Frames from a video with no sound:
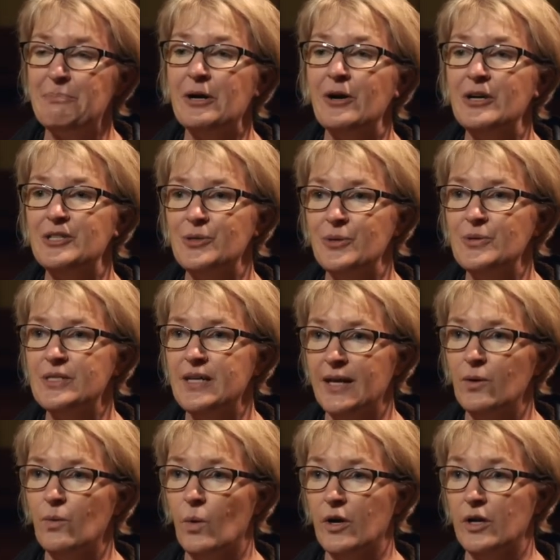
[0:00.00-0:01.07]
but I do
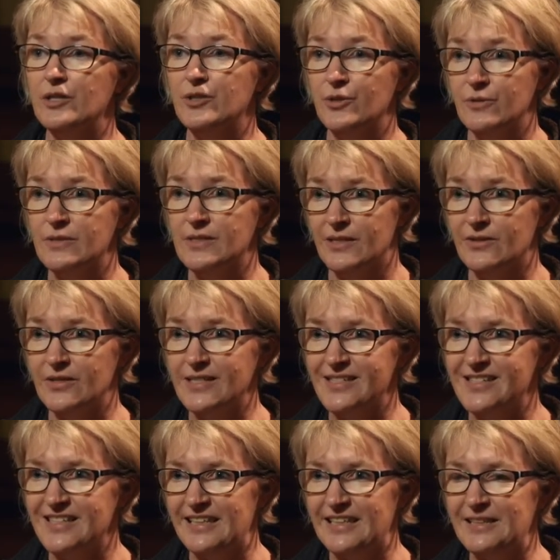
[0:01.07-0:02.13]
take what I do
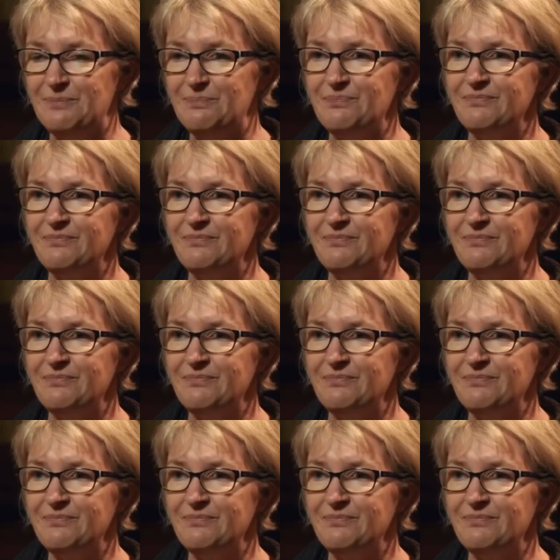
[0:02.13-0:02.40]
seriously.